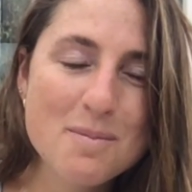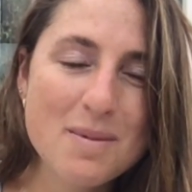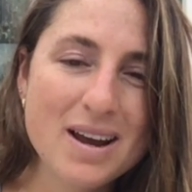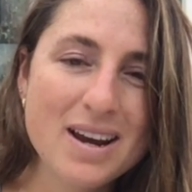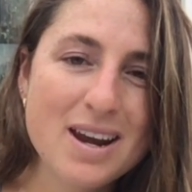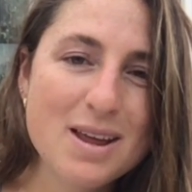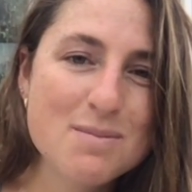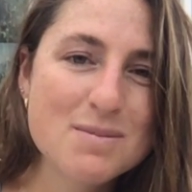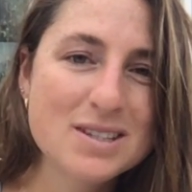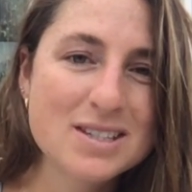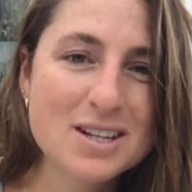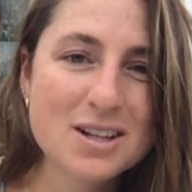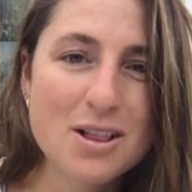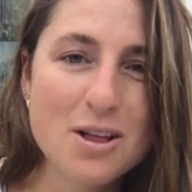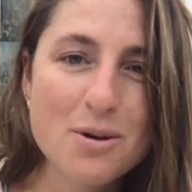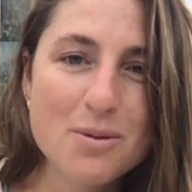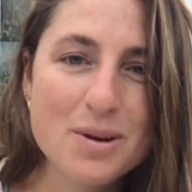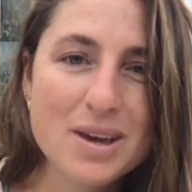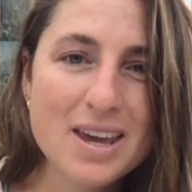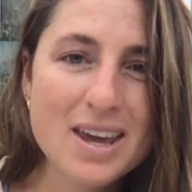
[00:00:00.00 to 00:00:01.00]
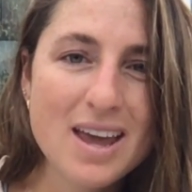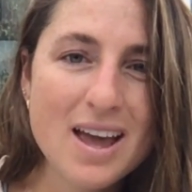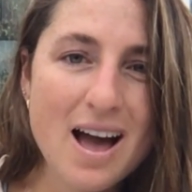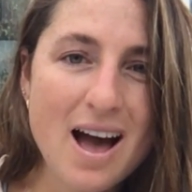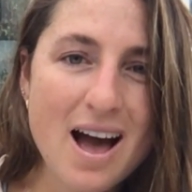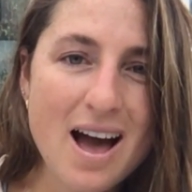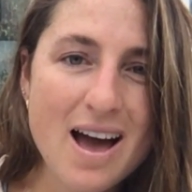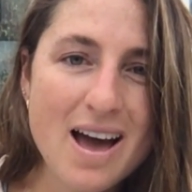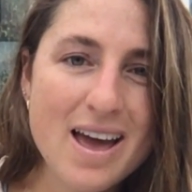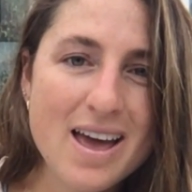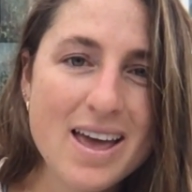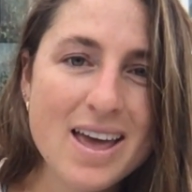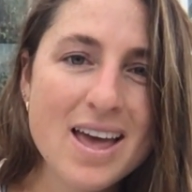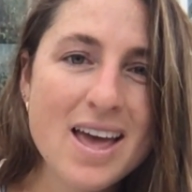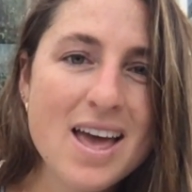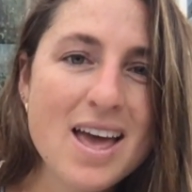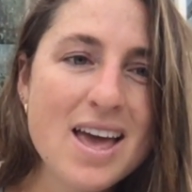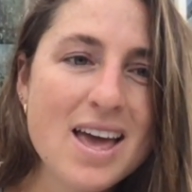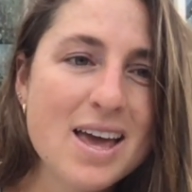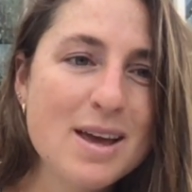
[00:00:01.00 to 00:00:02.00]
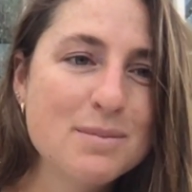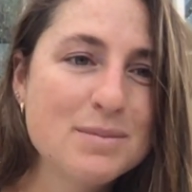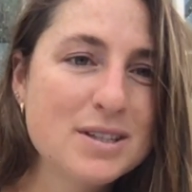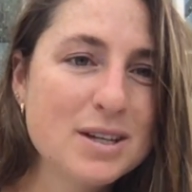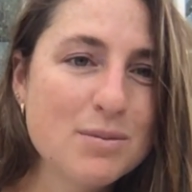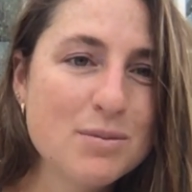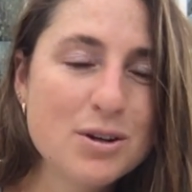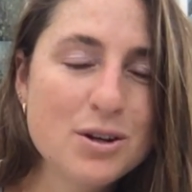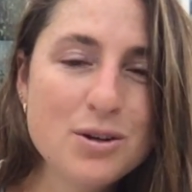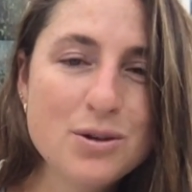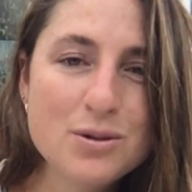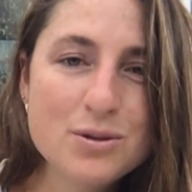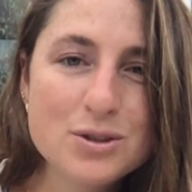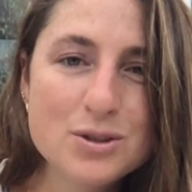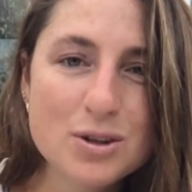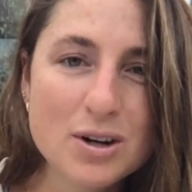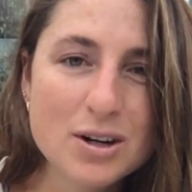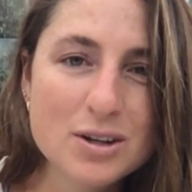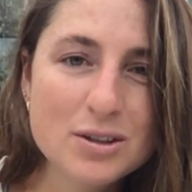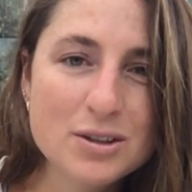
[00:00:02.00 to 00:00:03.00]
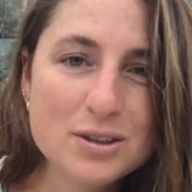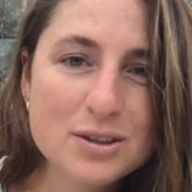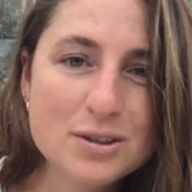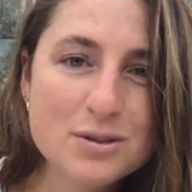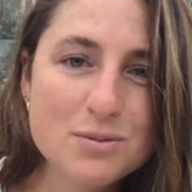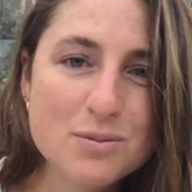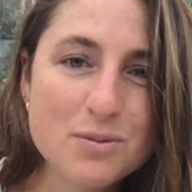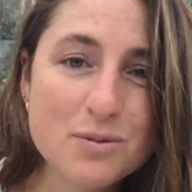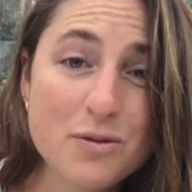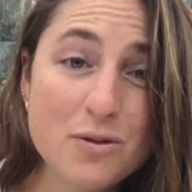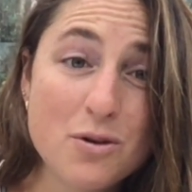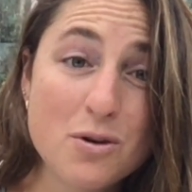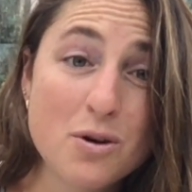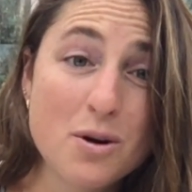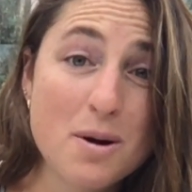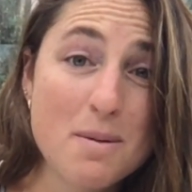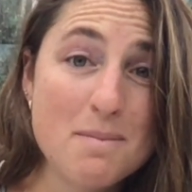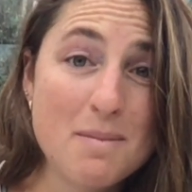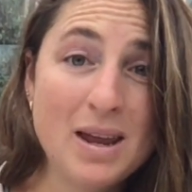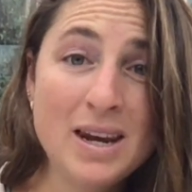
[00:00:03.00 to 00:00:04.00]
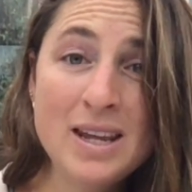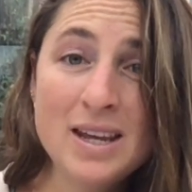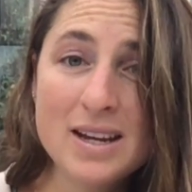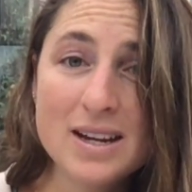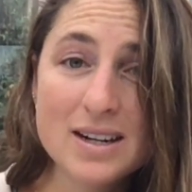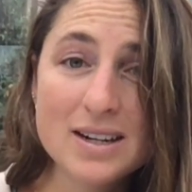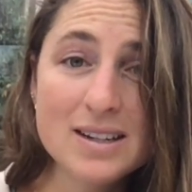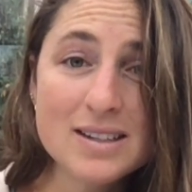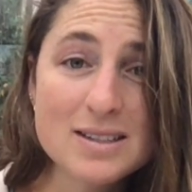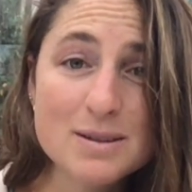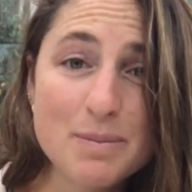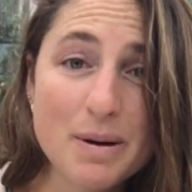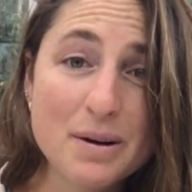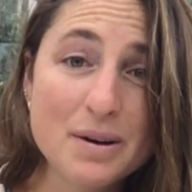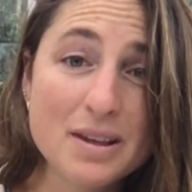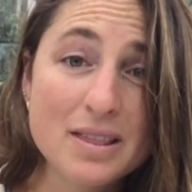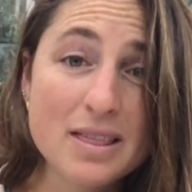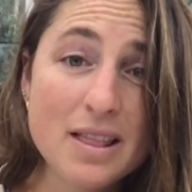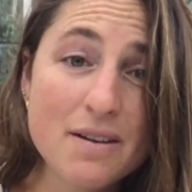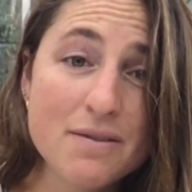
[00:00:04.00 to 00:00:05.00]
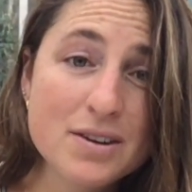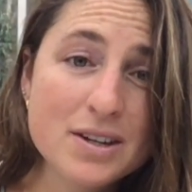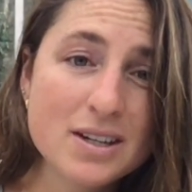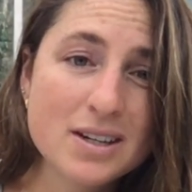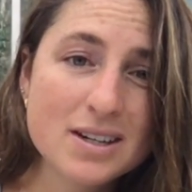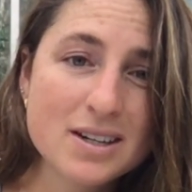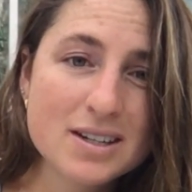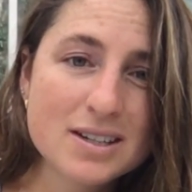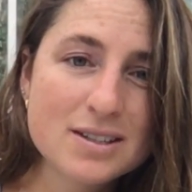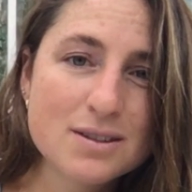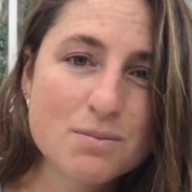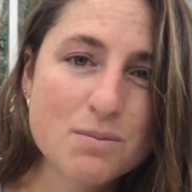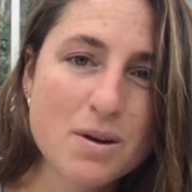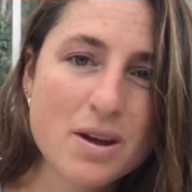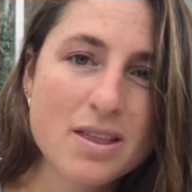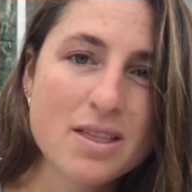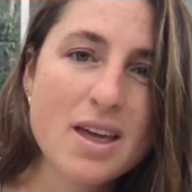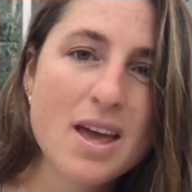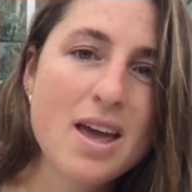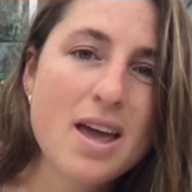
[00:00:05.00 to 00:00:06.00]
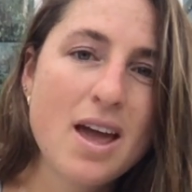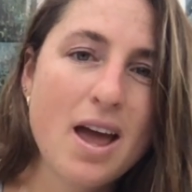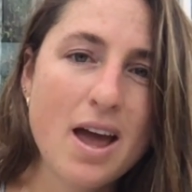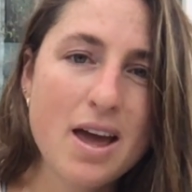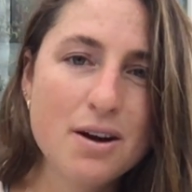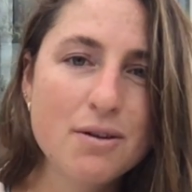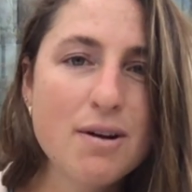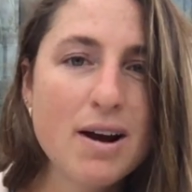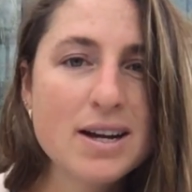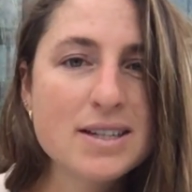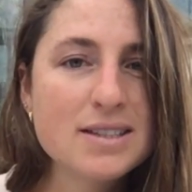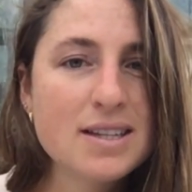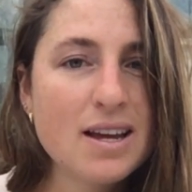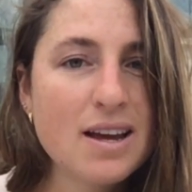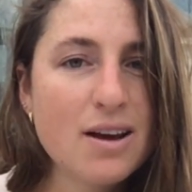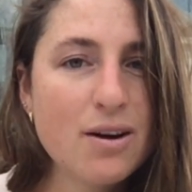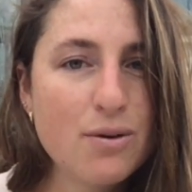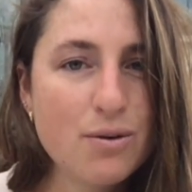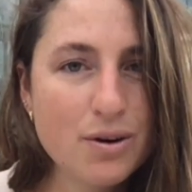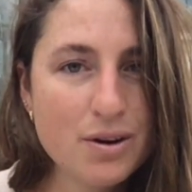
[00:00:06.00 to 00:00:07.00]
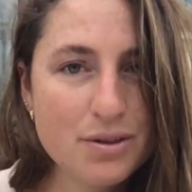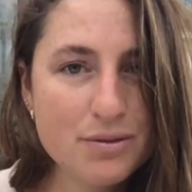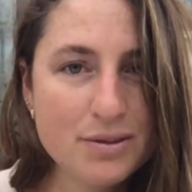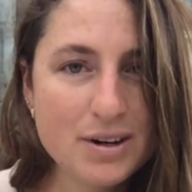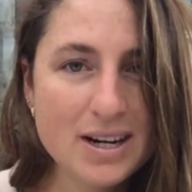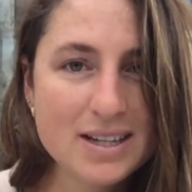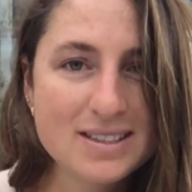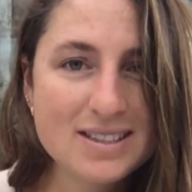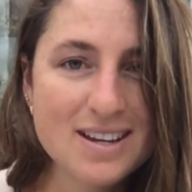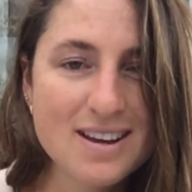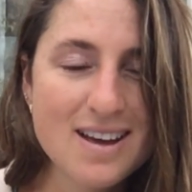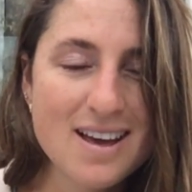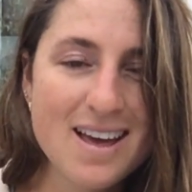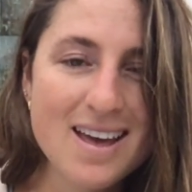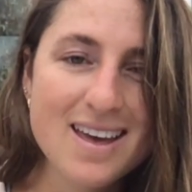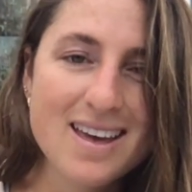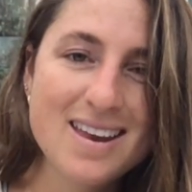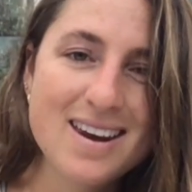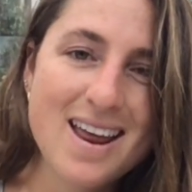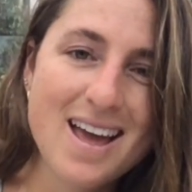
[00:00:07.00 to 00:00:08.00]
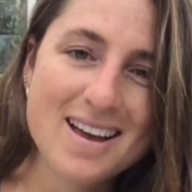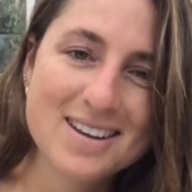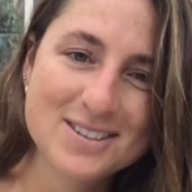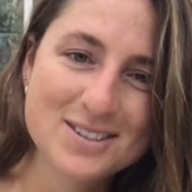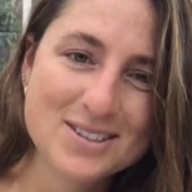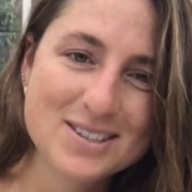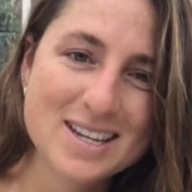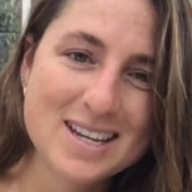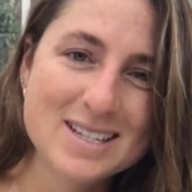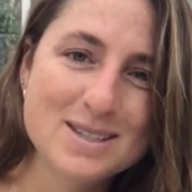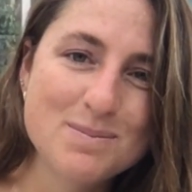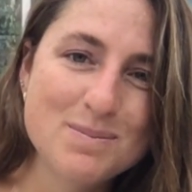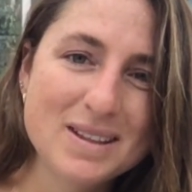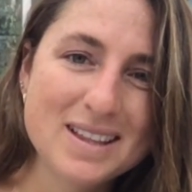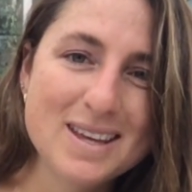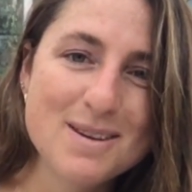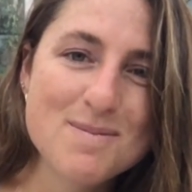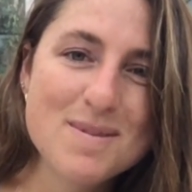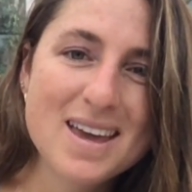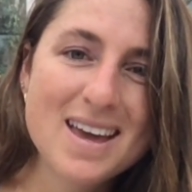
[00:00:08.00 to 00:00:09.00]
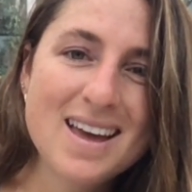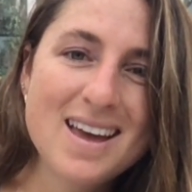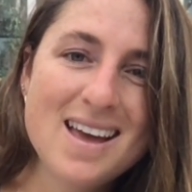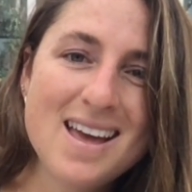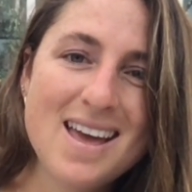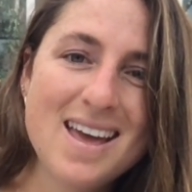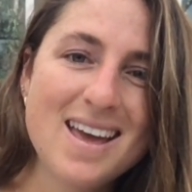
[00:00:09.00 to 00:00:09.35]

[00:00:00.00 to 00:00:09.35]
My name is Chloe. I am someone who struggled for many years, about 11 years, with anorexia, orthorexia, and exercise bulimia.